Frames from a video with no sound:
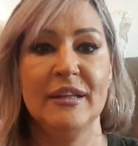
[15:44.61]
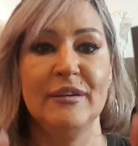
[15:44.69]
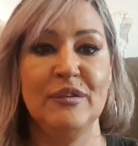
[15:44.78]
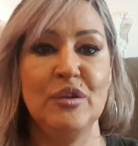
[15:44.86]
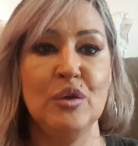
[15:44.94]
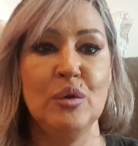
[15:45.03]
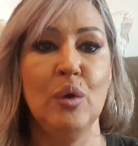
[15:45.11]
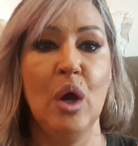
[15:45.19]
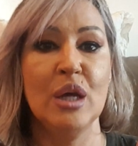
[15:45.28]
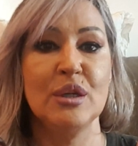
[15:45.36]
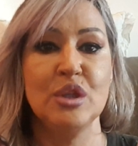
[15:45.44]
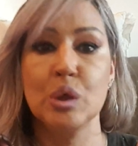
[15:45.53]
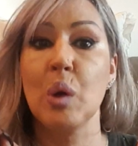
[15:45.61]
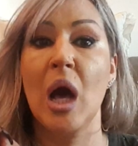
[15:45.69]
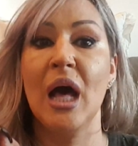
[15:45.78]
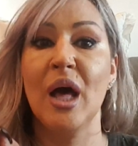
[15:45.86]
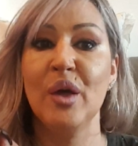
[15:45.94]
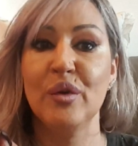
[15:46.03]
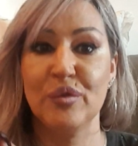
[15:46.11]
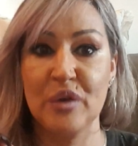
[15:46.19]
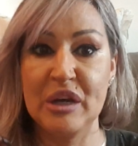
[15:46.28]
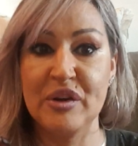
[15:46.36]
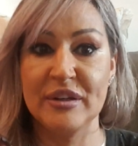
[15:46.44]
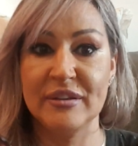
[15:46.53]
It's 2 Dua
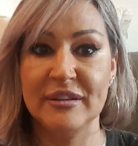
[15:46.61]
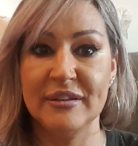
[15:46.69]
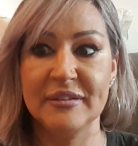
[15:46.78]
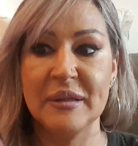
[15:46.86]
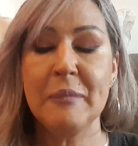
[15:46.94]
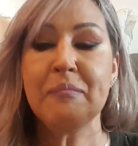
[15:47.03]
fragrances.